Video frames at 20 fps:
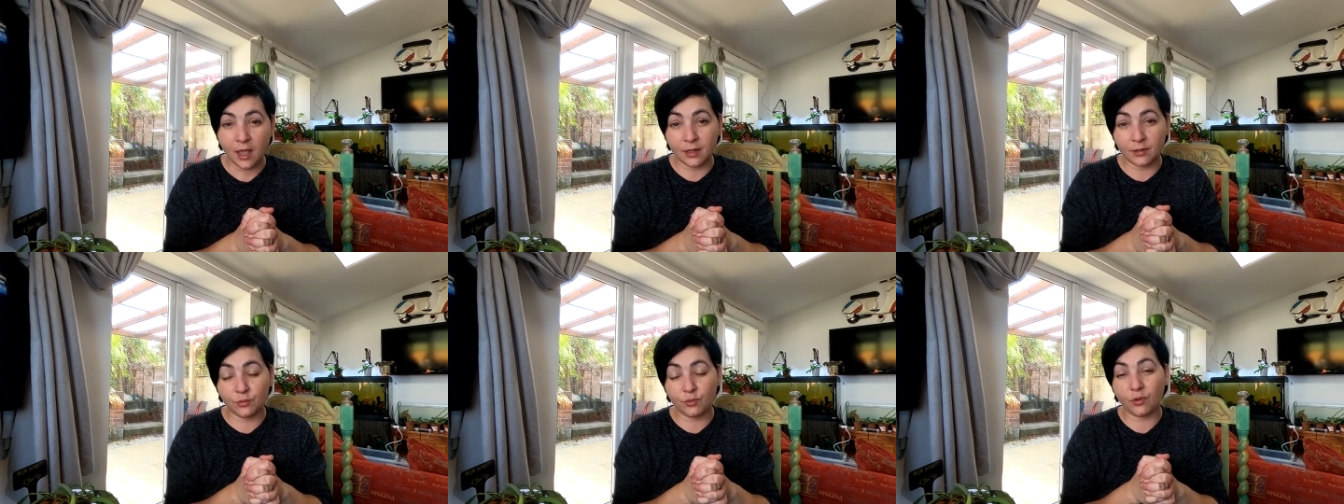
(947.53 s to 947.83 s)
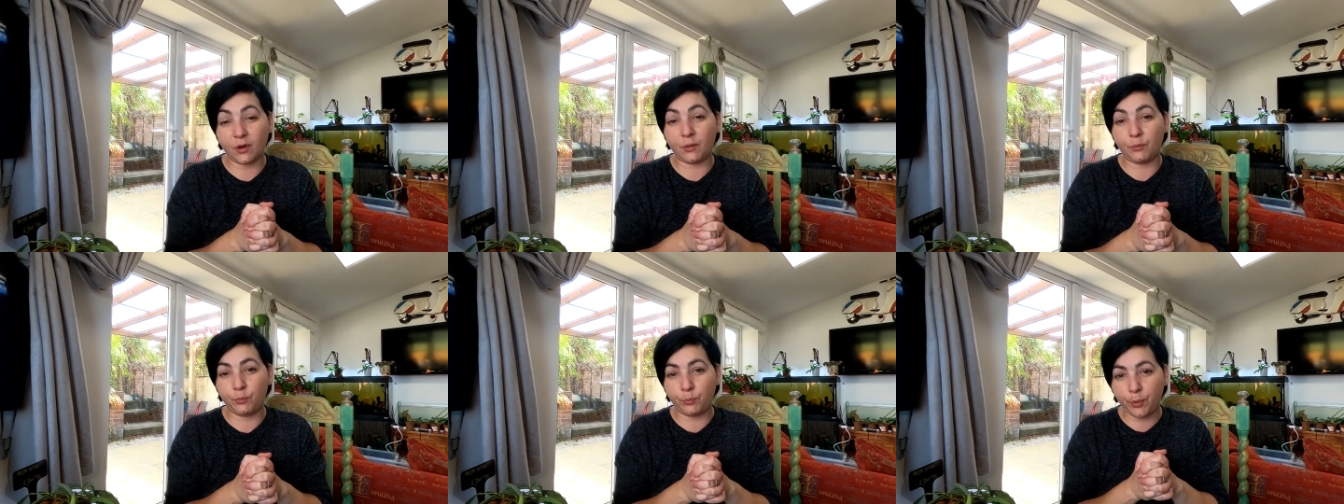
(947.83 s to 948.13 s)

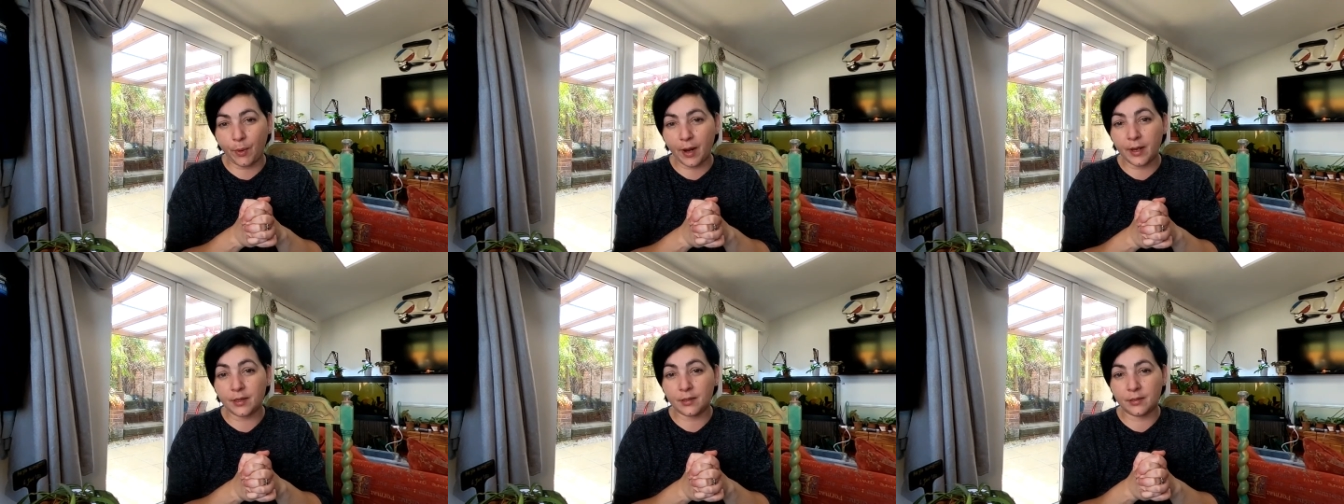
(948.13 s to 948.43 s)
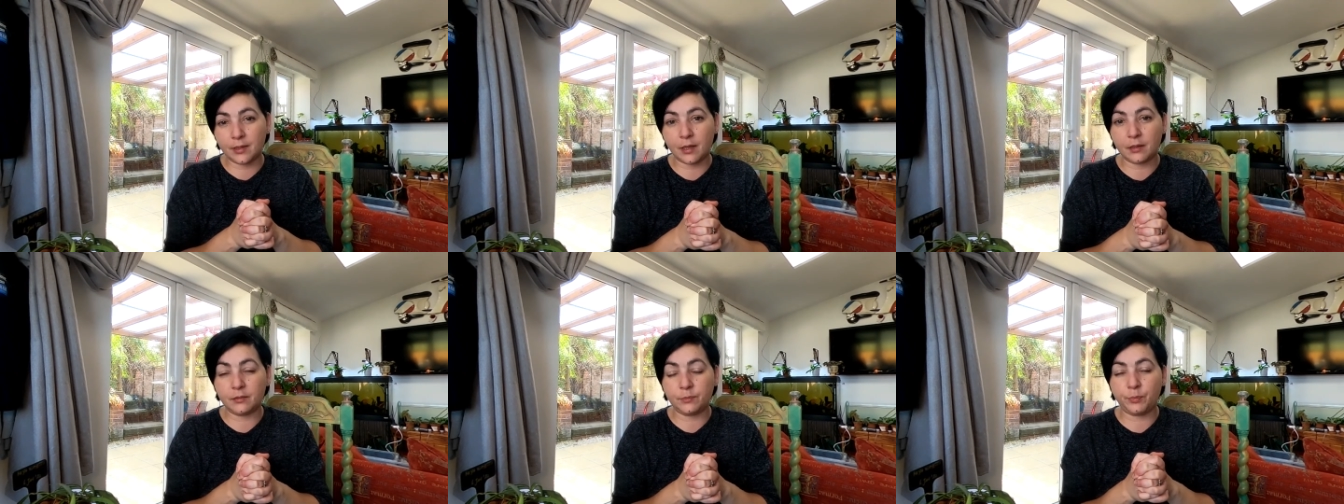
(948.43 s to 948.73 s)
and you are
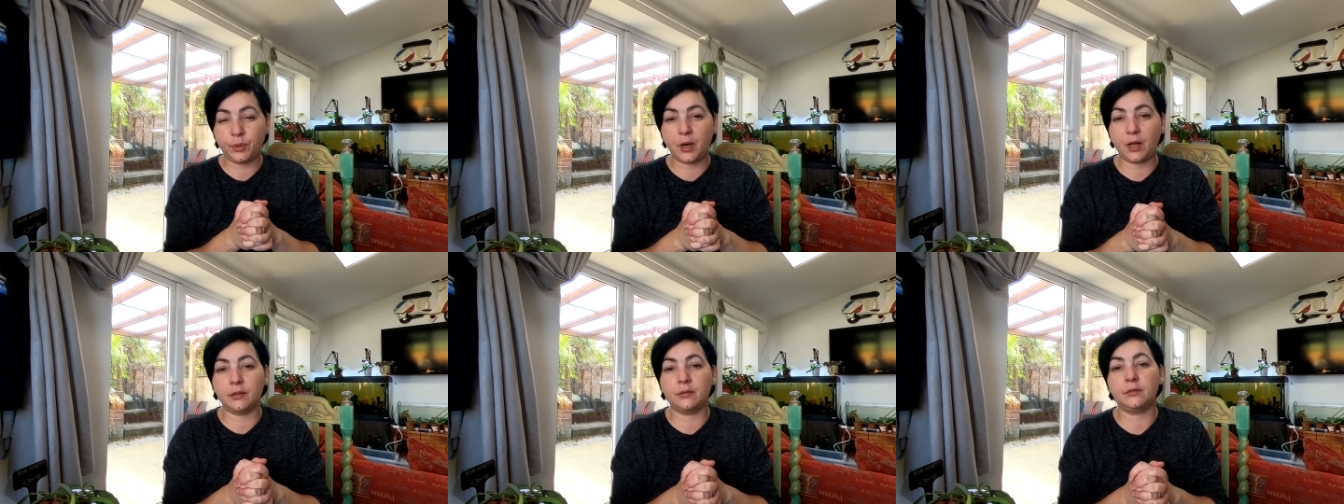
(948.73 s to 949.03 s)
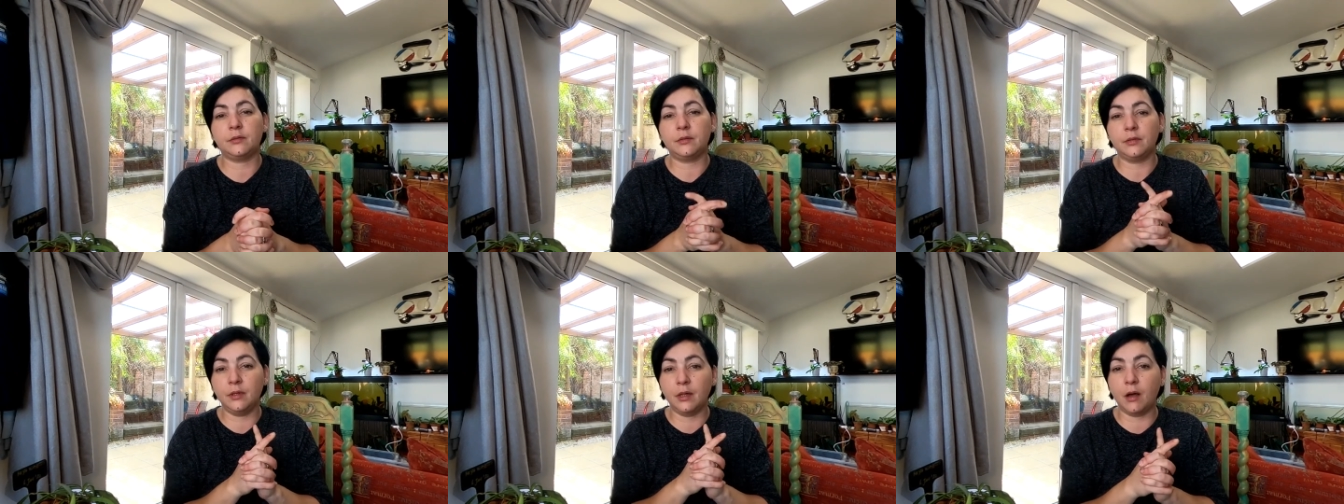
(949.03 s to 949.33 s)
buying that
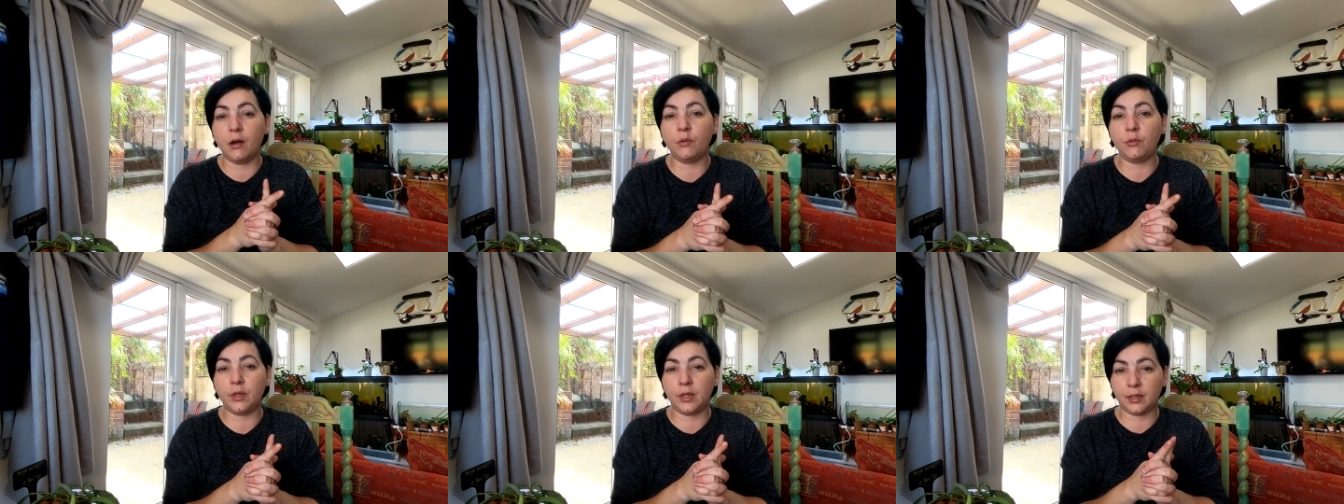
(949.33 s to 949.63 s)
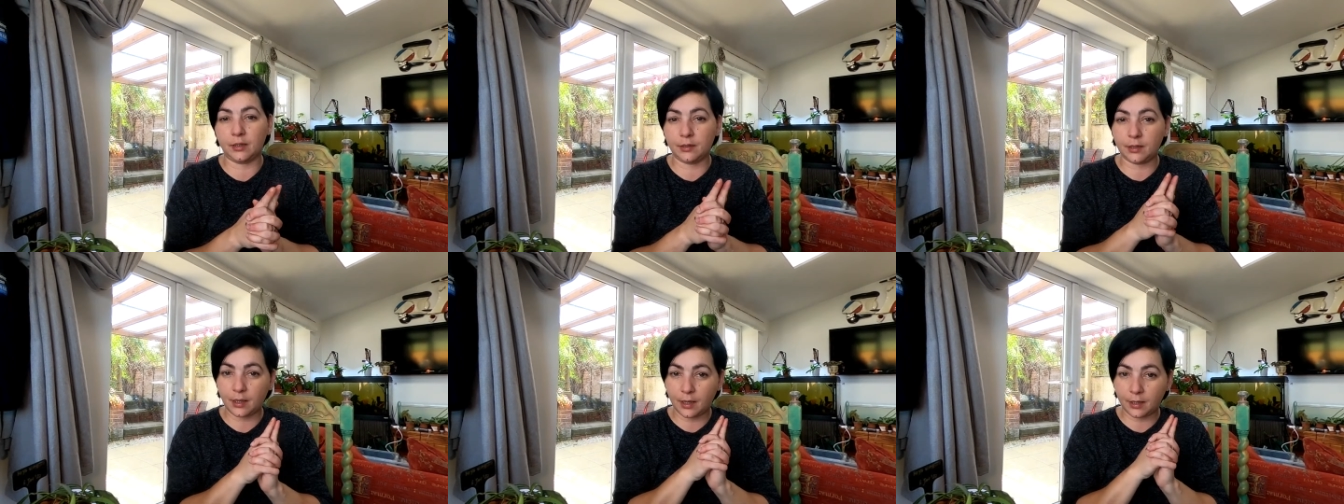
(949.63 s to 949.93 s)
plant
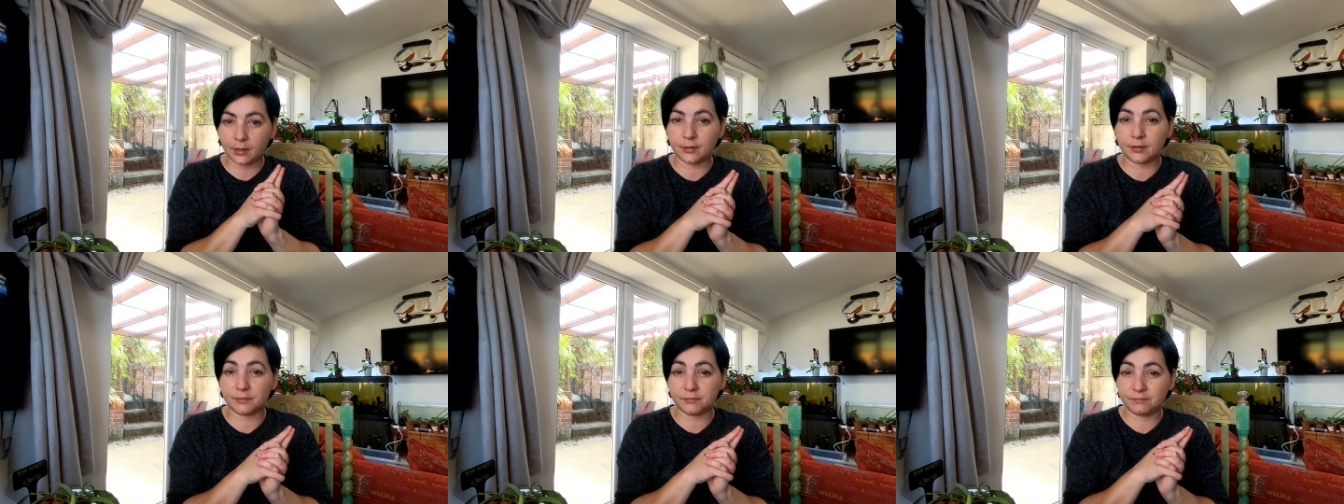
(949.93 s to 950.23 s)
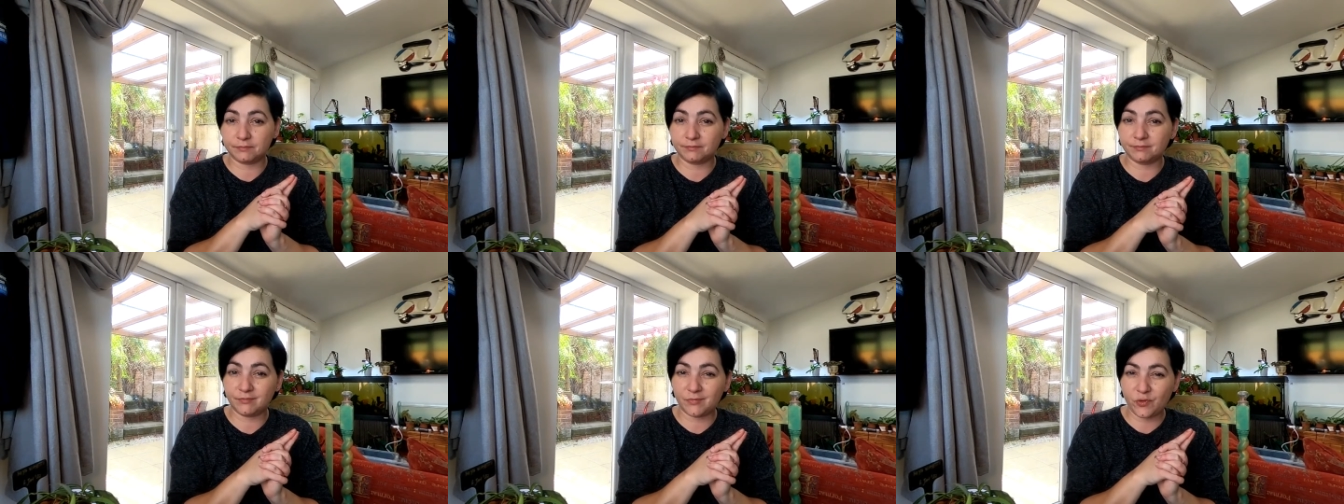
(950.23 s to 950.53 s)
knowing that